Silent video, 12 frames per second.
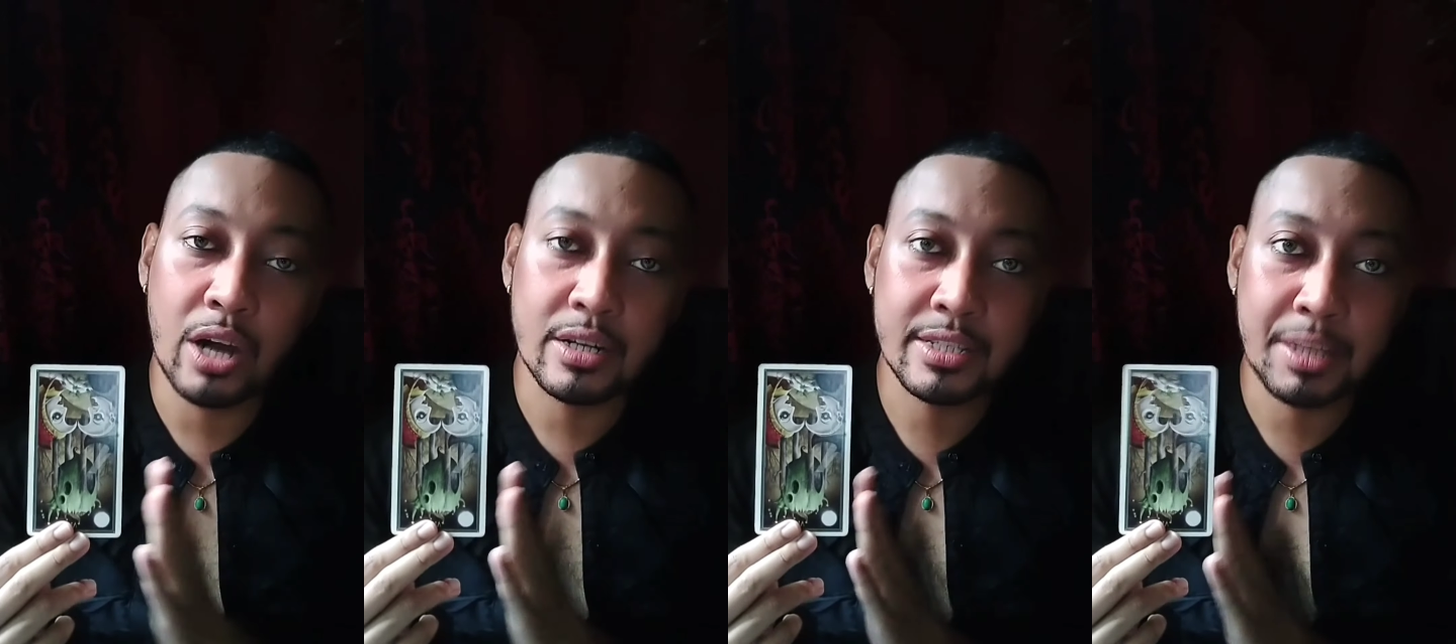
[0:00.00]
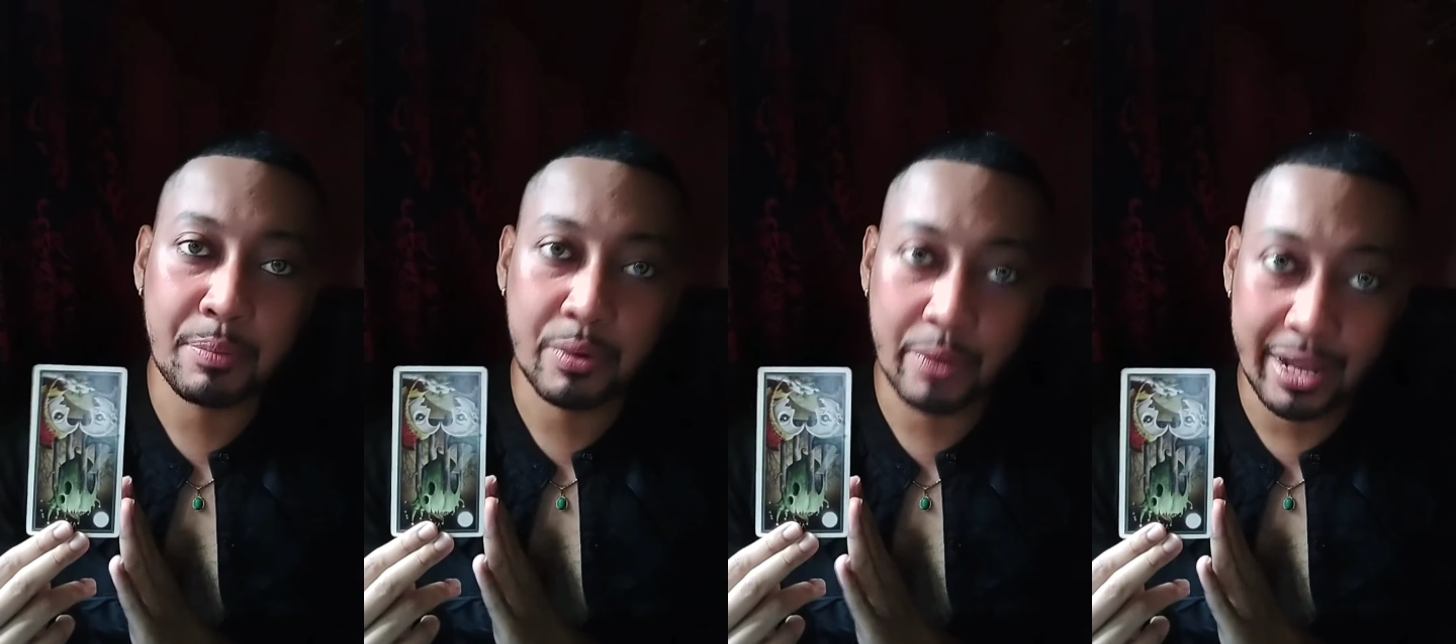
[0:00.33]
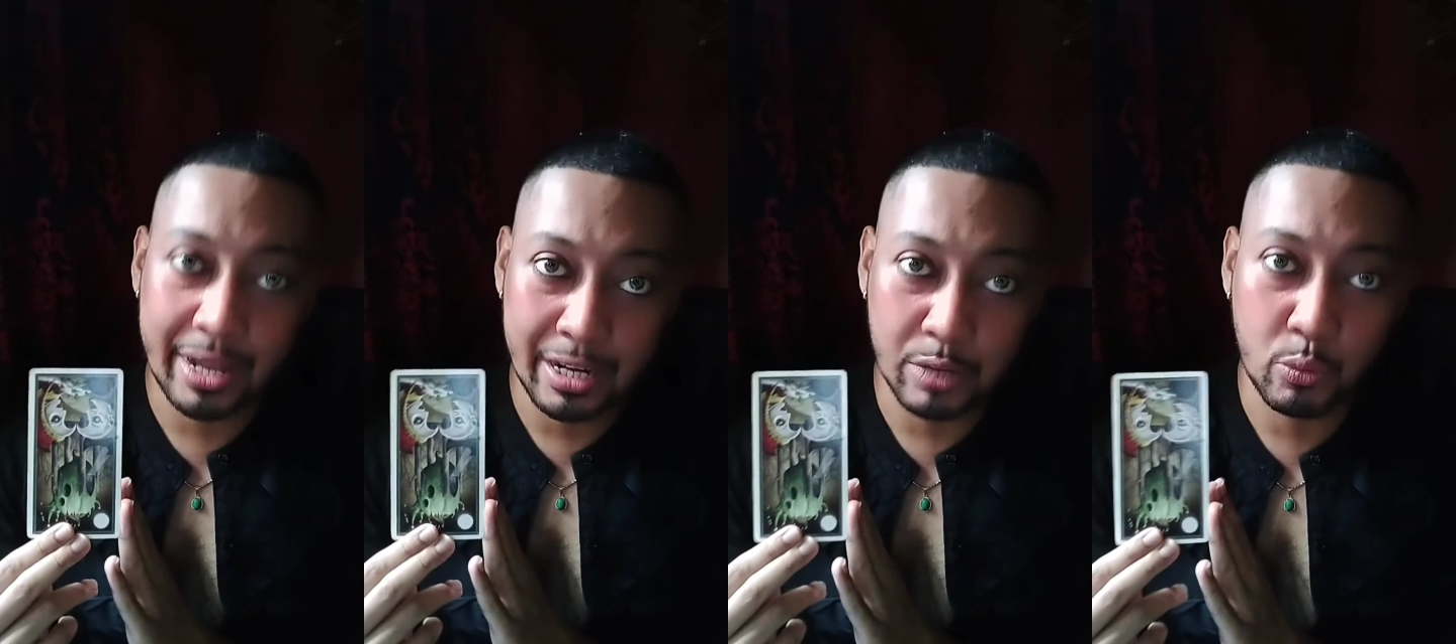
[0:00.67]
are
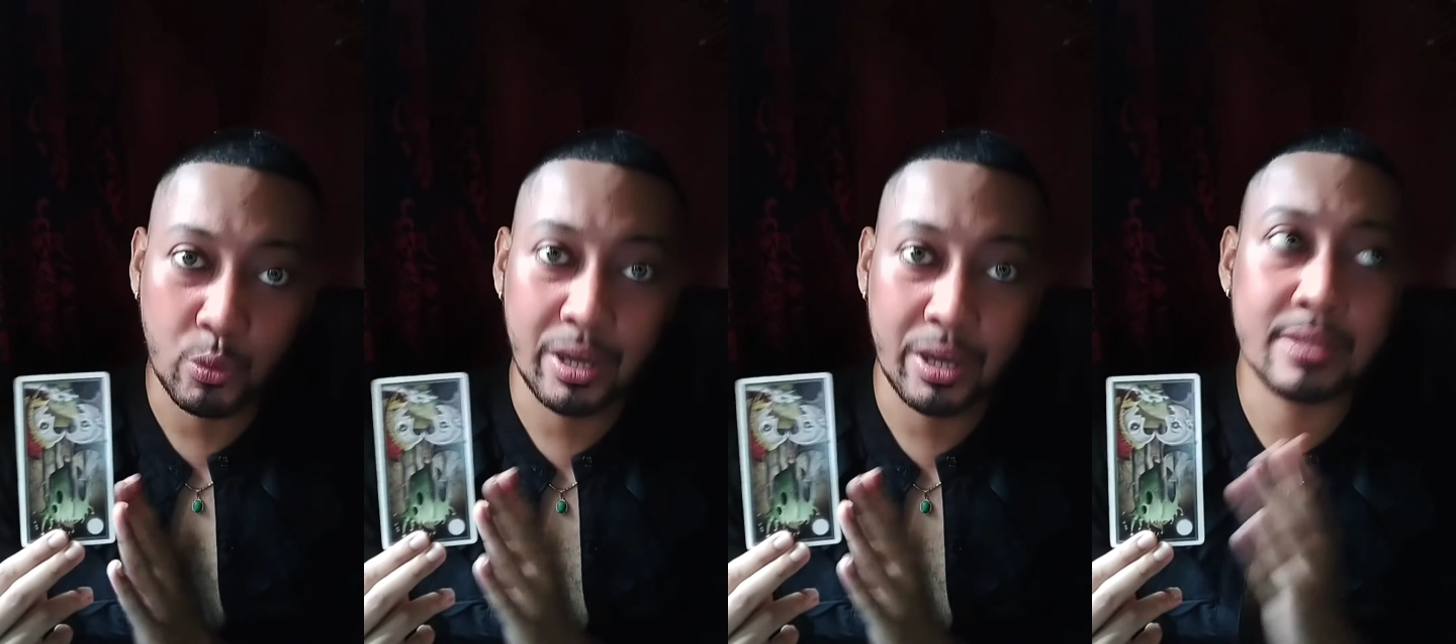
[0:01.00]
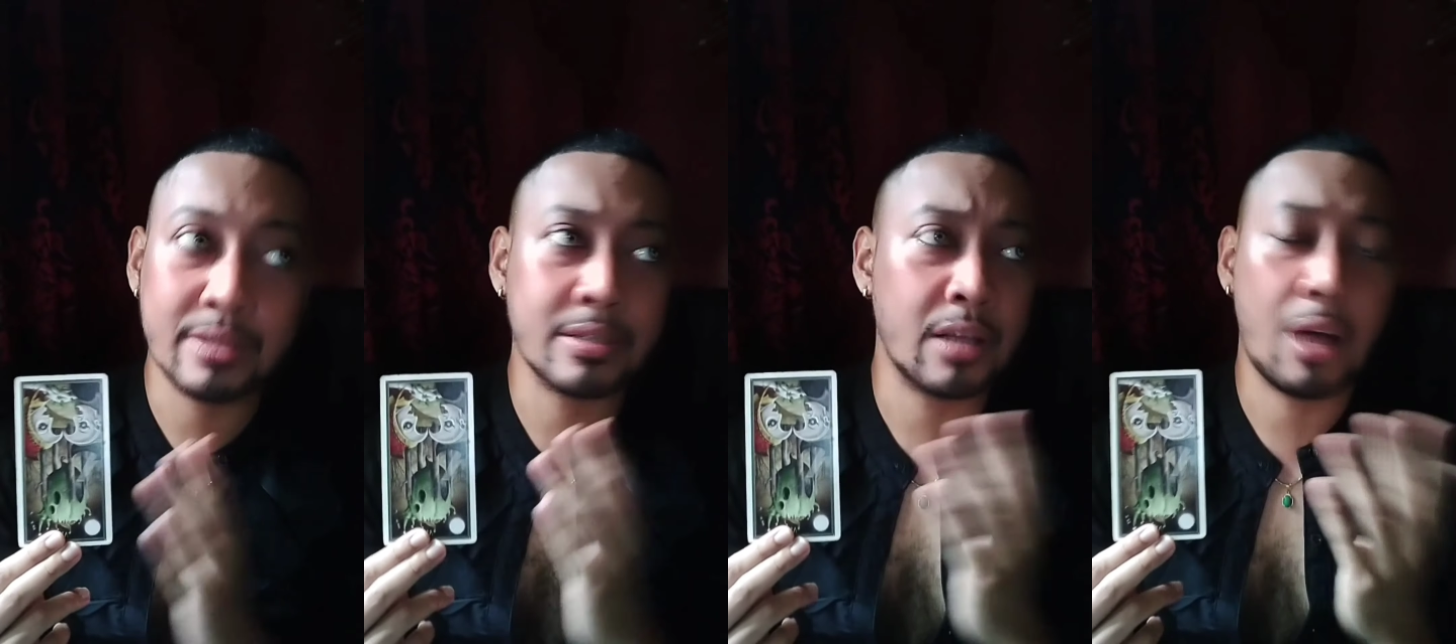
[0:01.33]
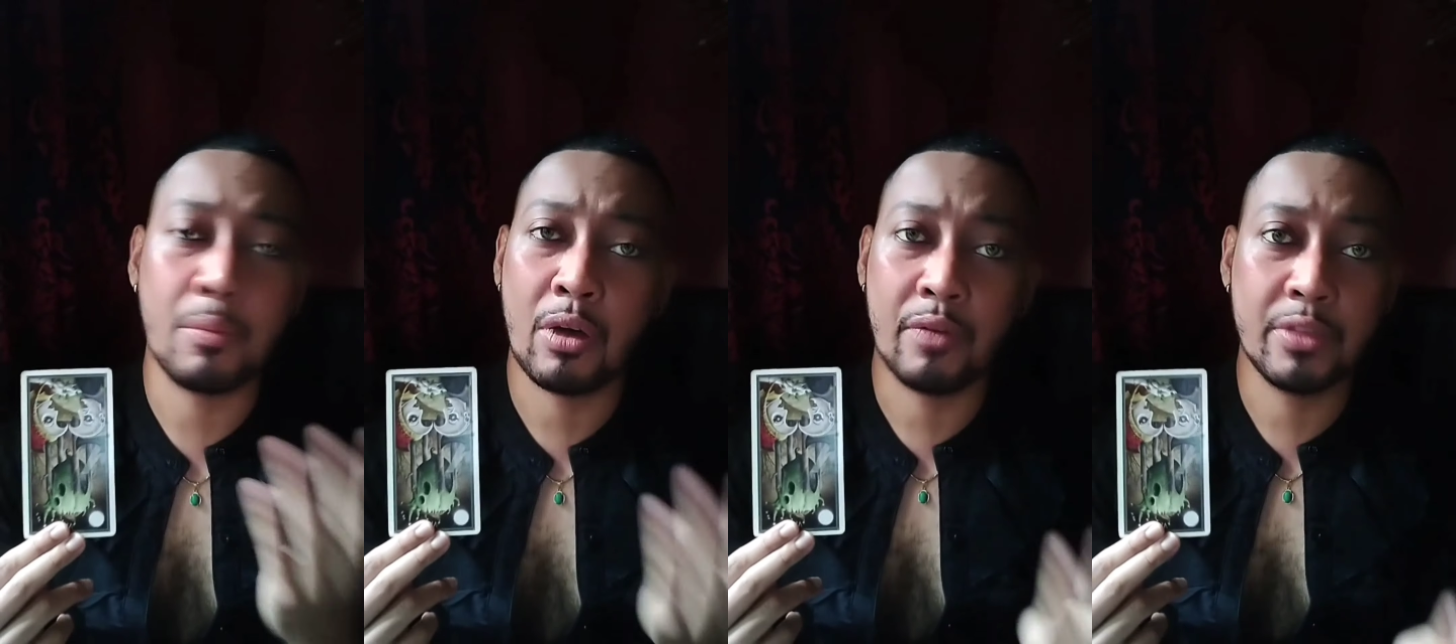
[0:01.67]
separated with
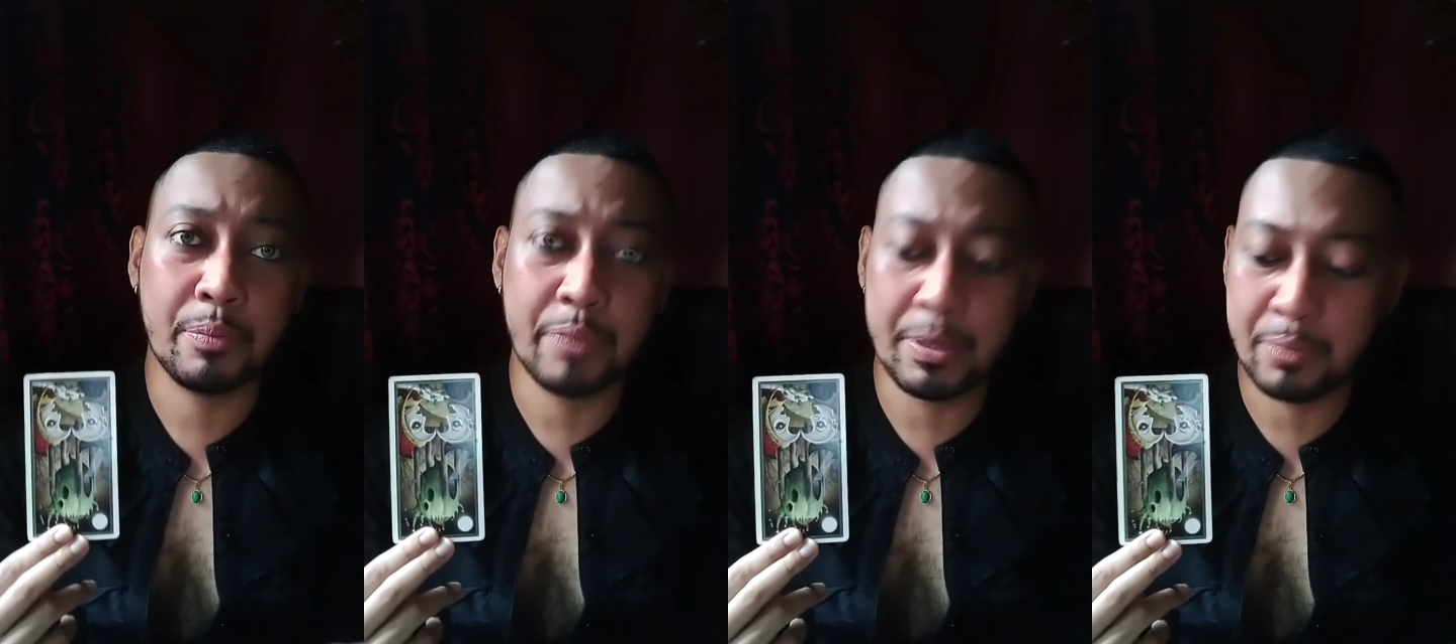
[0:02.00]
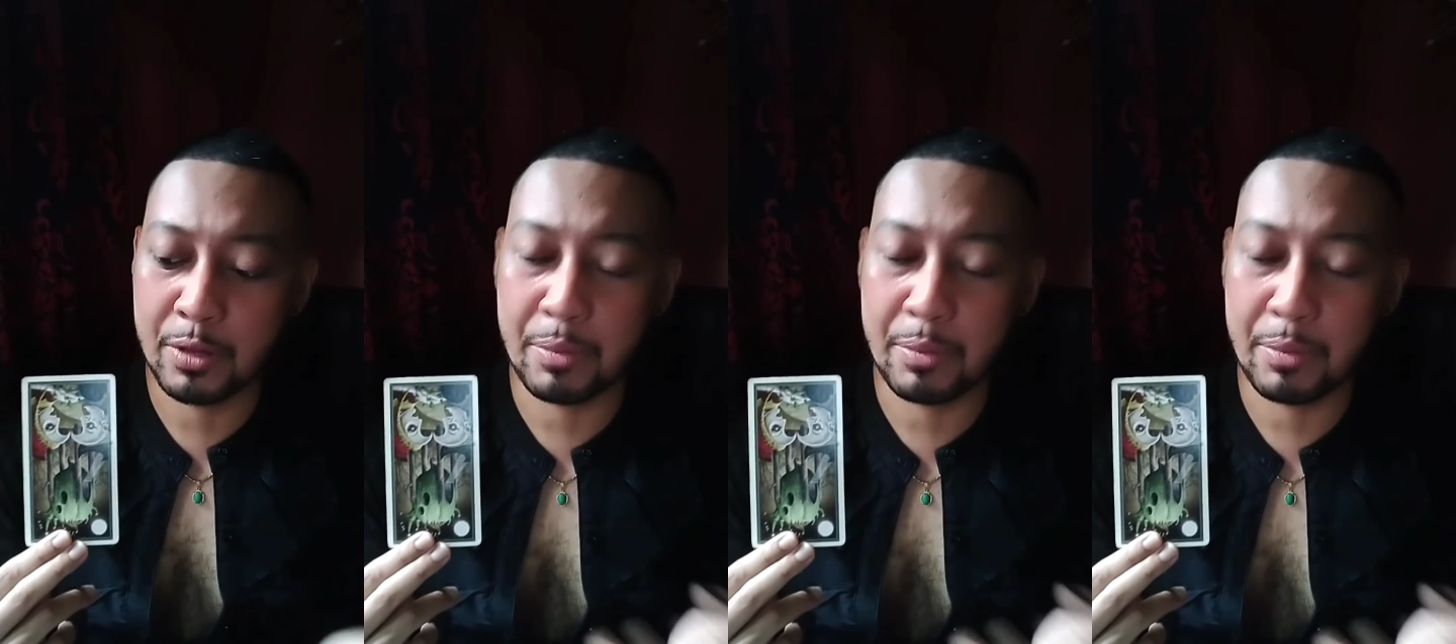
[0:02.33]
some of the people.